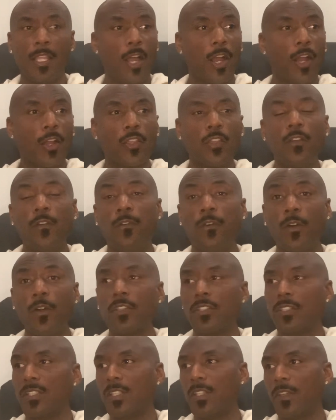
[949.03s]
Are you
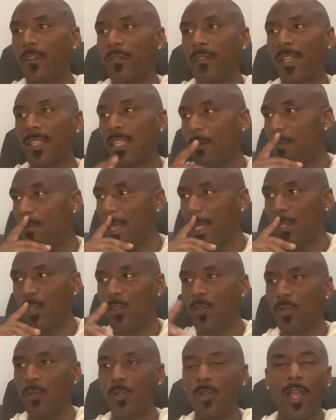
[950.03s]
focused on the fact that, man,
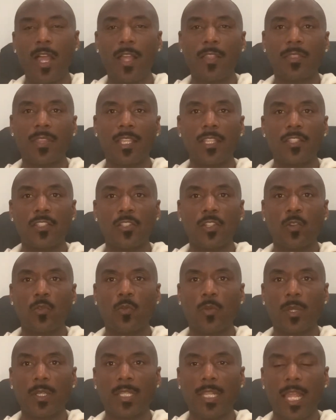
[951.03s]
you don't know how things are going to
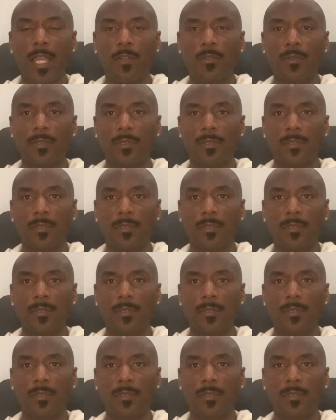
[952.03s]
work out?